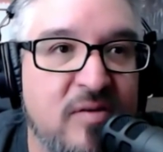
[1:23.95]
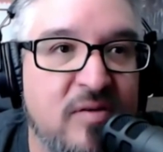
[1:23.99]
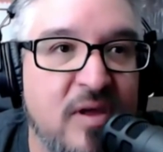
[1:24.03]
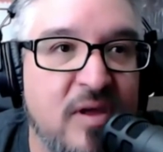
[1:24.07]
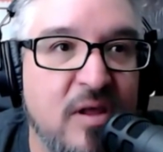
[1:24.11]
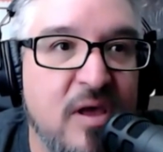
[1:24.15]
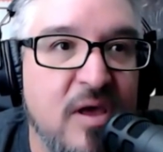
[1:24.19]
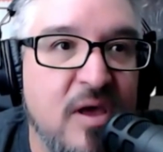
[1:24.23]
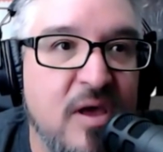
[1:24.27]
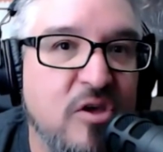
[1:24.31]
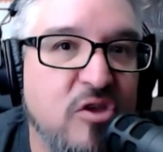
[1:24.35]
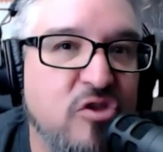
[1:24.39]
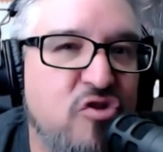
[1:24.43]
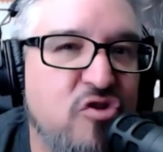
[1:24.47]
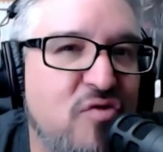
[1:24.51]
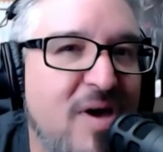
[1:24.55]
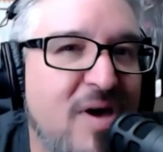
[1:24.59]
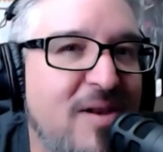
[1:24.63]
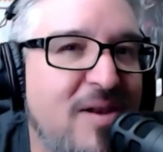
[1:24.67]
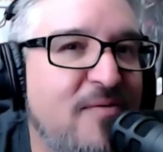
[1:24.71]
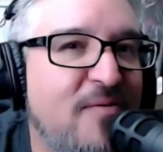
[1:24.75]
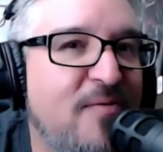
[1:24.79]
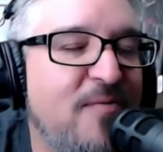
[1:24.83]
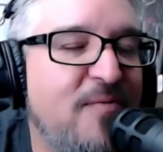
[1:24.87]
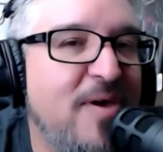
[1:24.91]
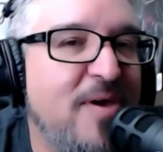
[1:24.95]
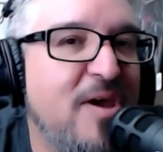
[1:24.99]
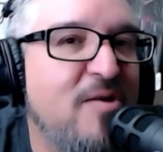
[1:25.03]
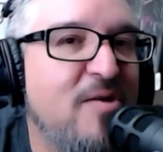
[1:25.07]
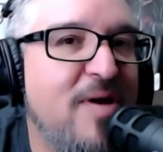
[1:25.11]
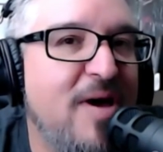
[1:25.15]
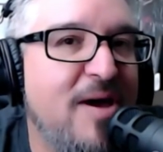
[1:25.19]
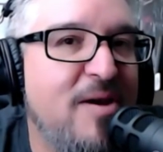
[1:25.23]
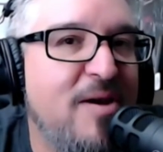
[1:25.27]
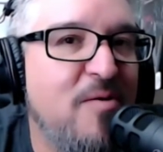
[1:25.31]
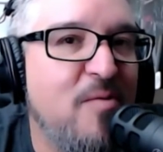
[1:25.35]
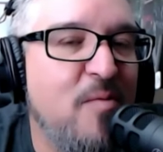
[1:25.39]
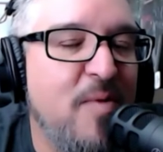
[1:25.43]
and try to figure
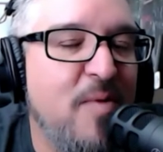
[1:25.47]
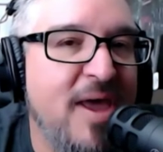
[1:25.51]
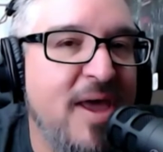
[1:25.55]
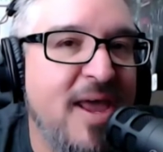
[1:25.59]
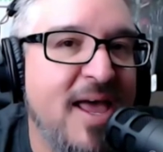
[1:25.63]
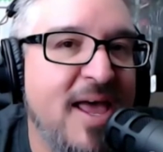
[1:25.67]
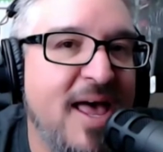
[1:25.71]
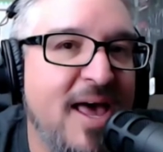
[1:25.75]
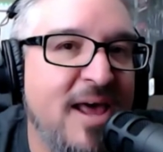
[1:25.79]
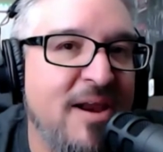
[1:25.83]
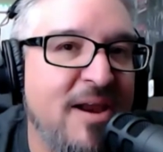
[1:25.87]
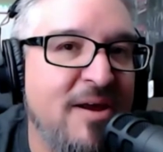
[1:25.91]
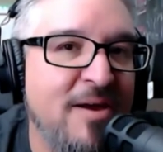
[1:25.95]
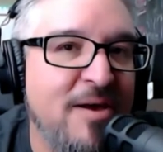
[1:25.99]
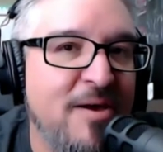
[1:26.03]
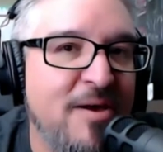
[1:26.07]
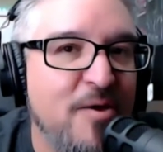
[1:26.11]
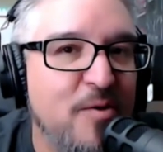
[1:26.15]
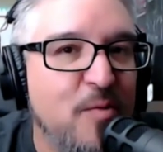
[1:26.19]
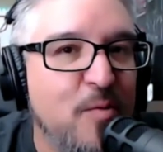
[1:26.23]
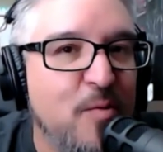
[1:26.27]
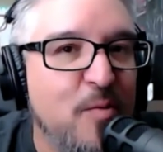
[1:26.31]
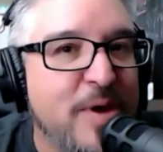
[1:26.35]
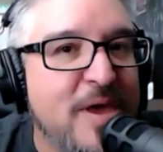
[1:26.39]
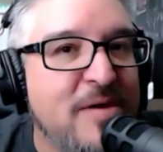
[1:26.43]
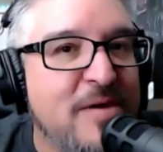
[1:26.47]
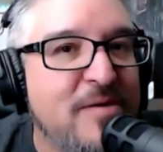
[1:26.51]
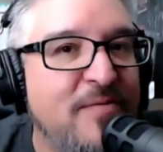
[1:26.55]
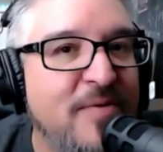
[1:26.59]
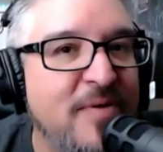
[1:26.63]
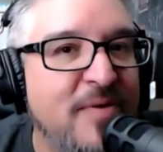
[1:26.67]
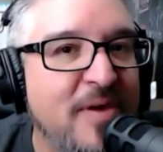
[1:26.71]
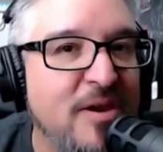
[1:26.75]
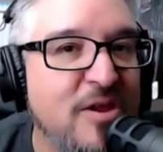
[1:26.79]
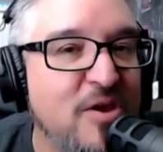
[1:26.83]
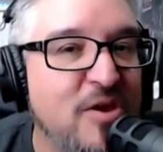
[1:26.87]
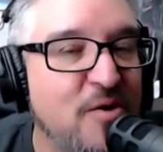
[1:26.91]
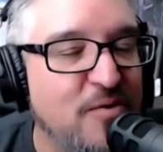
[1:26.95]
out a way how to weave
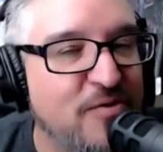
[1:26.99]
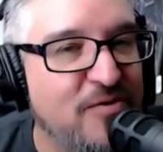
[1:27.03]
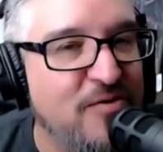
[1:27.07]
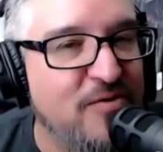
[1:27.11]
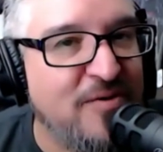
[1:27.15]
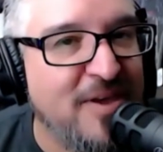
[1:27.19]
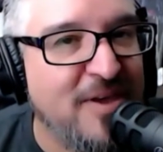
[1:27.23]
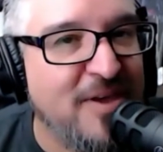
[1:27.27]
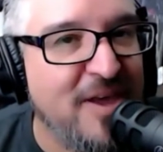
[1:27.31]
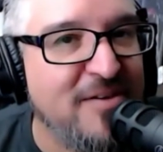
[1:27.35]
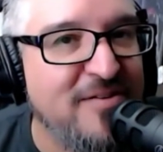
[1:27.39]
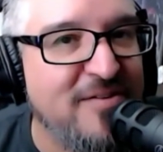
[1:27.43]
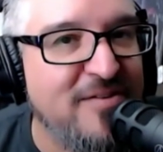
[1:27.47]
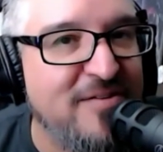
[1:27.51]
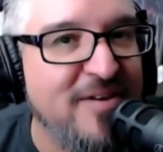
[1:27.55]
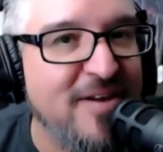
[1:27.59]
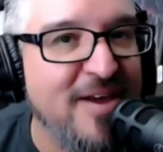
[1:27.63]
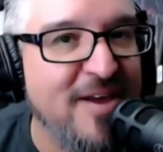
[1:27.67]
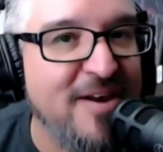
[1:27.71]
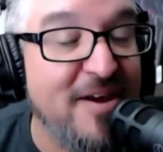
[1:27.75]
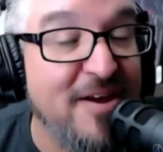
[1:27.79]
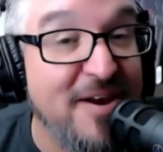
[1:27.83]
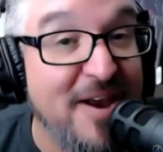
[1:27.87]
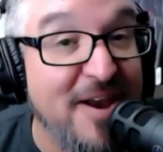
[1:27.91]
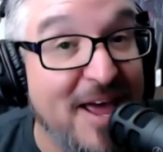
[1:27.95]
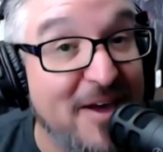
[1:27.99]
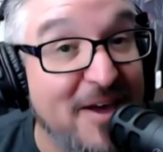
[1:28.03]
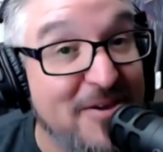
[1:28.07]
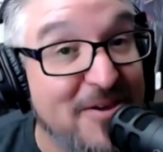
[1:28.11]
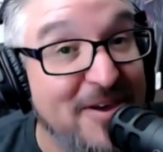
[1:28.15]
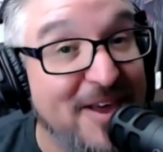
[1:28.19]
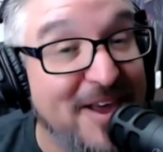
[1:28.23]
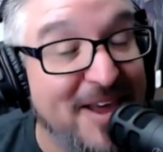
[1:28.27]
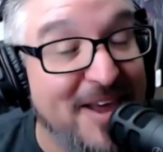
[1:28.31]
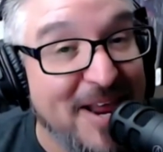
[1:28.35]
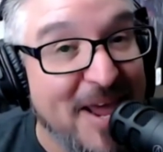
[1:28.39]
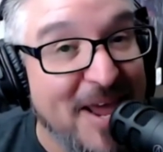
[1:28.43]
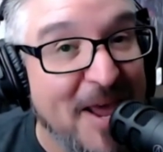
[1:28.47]
in your skill set on how you
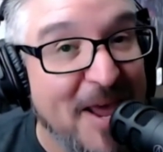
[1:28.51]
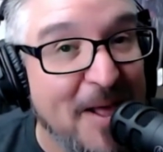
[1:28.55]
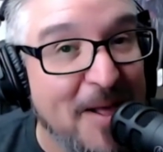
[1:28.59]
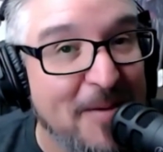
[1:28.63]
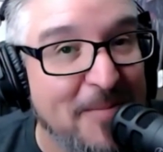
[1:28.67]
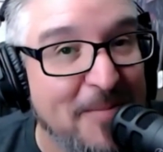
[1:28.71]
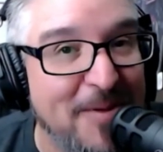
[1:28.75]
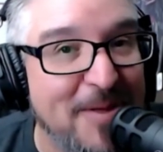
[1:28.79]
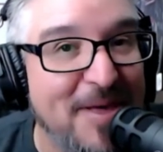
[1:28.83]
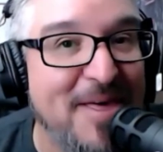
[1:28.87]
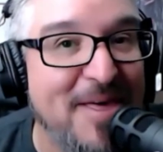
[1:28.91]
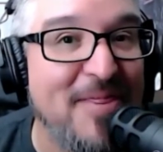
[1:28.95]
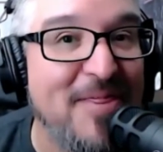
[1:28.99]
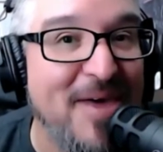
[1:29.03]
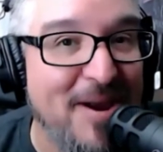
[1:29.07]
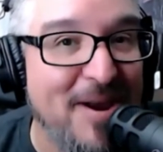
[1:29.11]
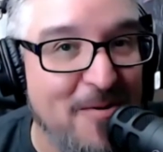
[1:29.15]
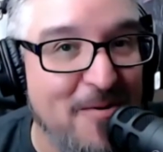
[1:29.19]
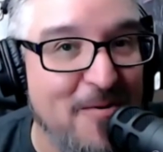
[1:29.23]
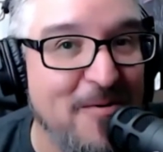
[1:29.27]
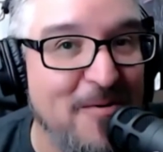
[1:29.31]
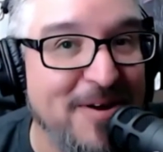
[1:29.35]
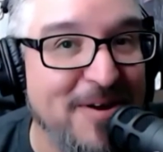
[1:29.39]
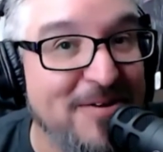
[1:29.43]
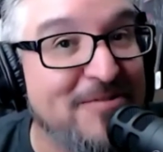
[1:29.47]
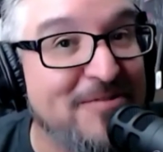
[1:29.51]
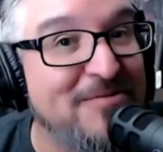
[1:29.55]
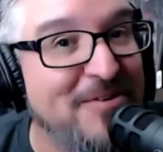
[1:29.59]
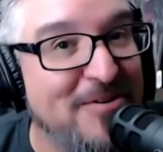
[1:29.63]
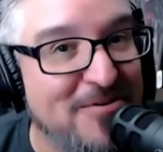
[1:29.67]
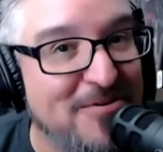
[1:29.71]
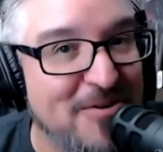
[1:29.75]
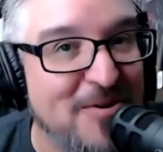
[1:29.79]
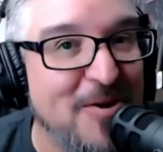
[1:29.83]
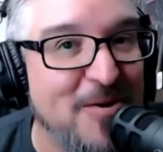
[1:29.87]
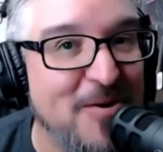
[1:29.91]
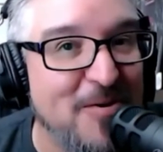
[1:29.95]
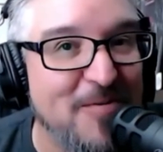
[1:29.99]
can help that
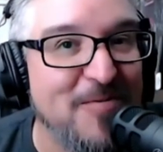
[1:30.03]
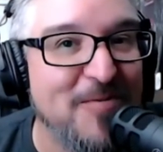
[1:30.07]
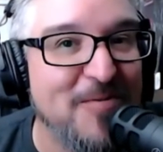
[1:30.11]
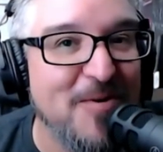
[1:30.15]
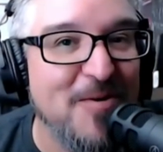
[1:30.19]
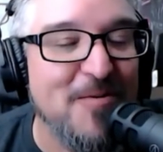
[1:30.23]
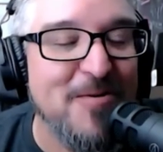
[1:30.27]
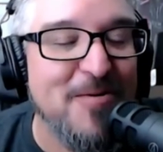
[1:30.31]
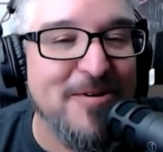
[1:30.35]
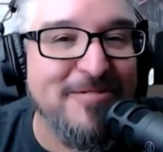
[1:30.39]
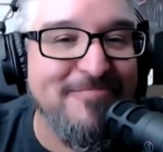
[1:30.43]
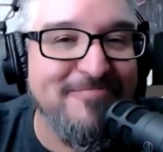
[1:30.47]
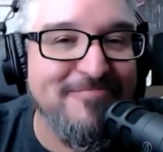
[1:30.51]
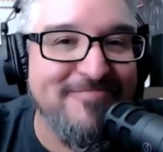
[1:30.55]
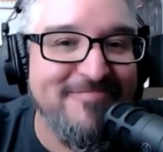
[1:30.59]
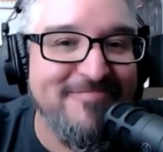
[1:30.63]
organization going forward.